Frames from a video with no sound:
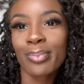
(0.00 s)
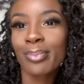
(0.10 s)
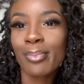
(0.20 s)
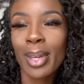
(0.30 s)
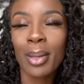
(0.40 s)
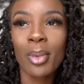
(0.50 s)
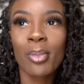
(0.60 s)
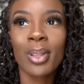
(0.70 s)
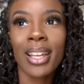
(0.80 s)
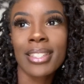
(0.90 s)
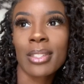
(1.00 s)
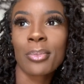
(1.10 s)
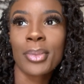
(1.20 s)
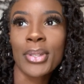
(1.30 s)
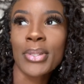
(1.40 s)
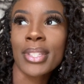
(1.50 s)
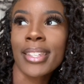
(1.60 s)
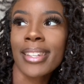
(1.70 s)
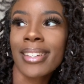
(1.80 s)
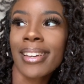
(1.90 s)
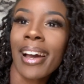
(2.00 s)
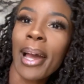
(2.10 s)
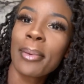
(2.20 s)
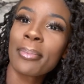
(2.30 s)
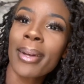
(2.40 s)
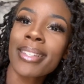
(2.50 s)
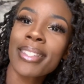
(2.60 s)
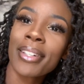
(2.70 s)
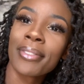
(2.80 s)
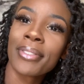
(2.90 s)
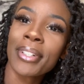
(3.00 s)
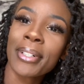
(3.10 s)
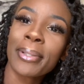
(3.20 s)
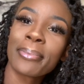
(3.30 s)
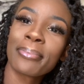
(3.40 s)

maybe play some music, hype myself up,